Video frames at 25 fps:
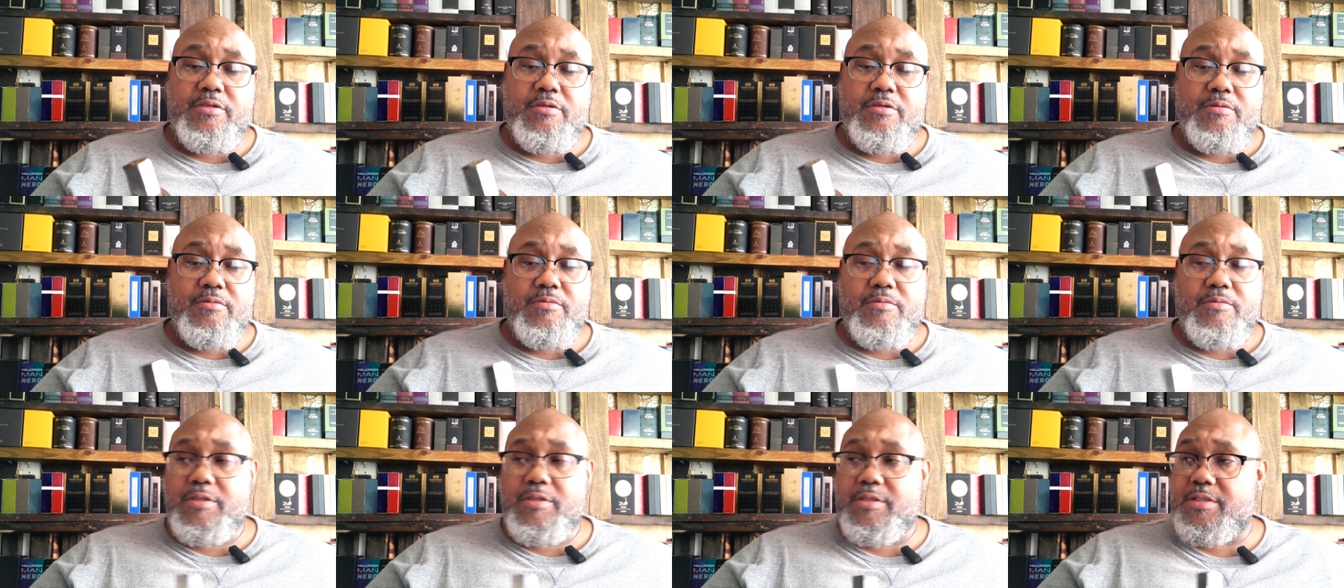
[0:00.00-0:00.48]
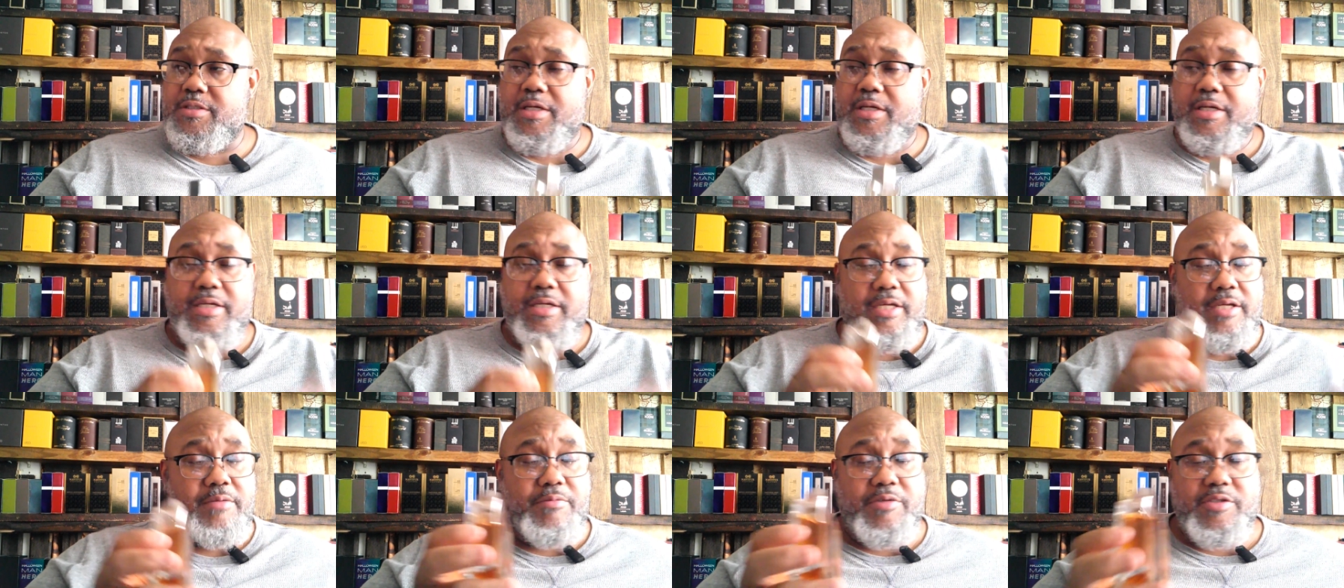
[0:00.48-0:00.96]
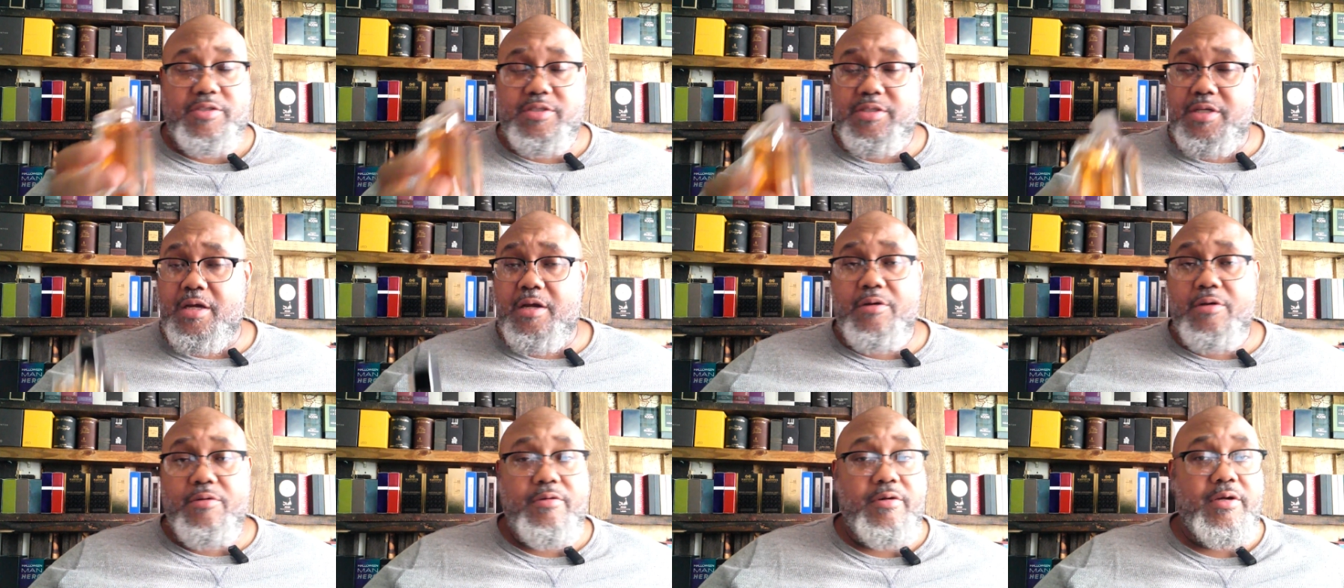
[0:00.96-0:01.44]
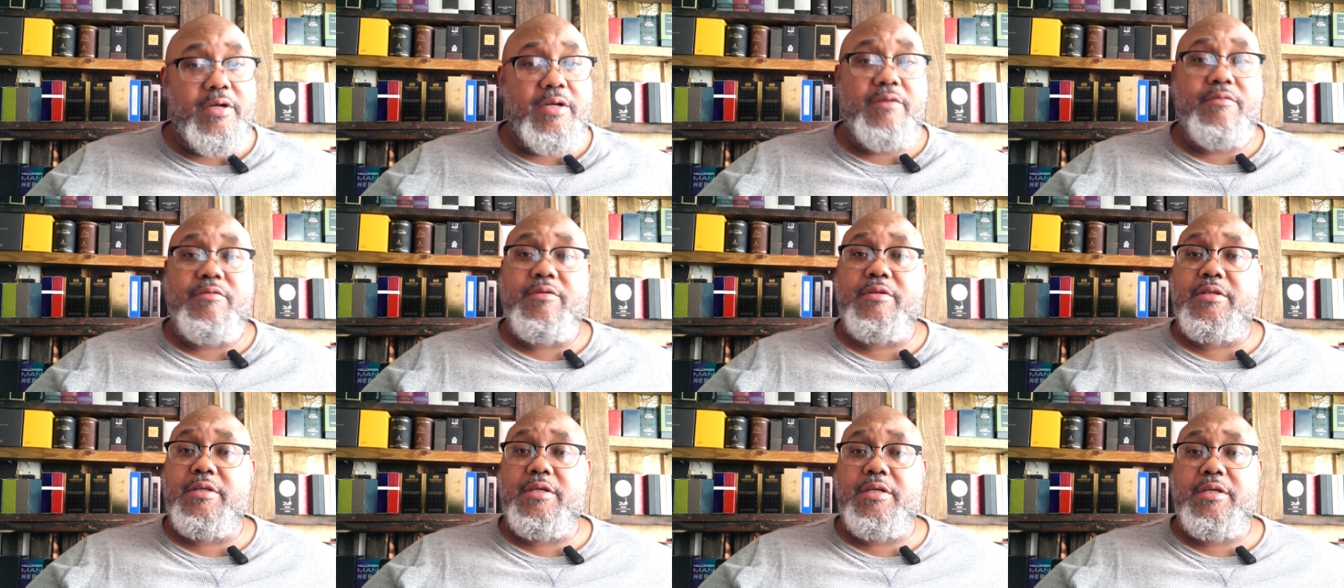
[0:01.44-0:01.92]
So once I get my shower and
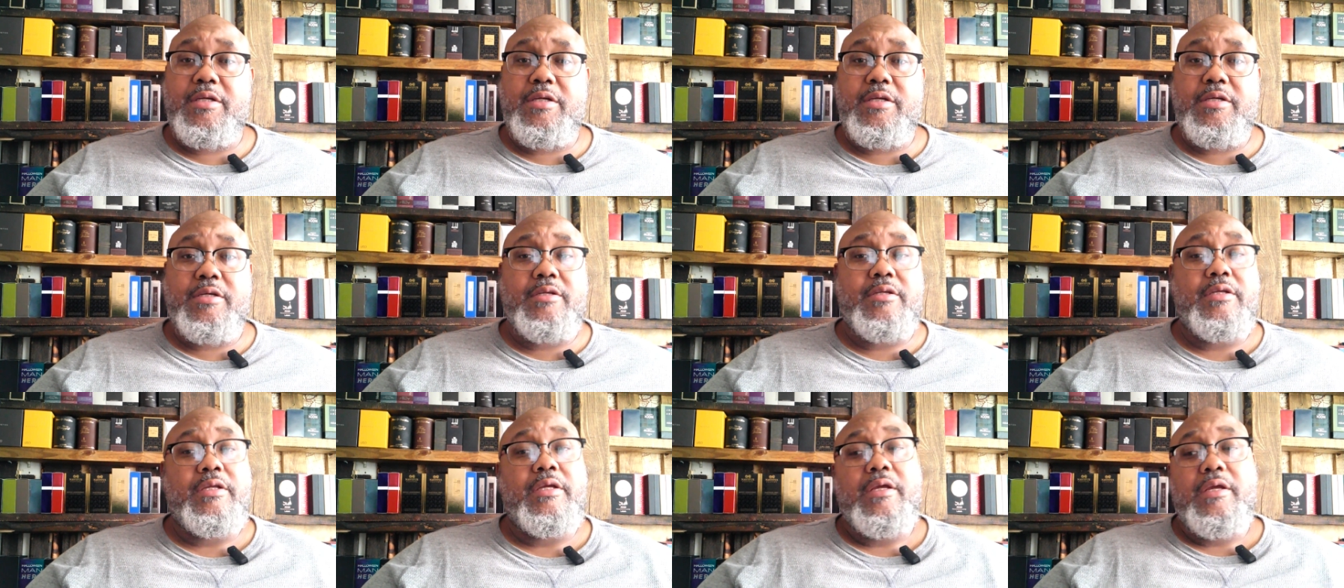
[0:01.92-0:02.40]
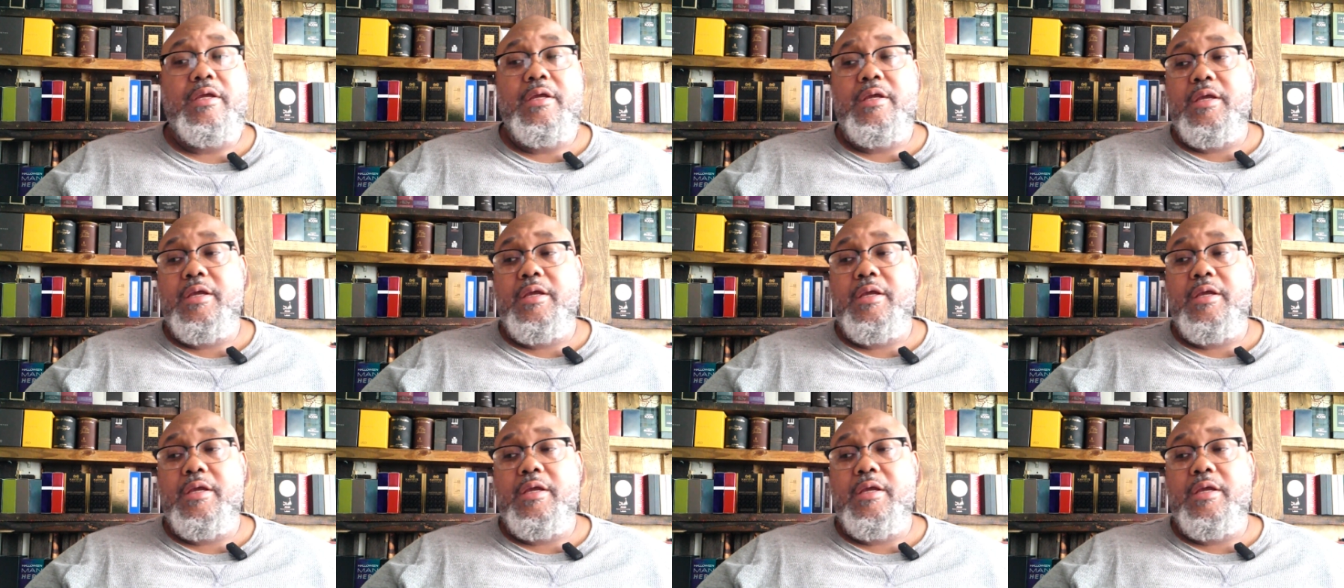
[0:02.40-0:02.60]
everything in,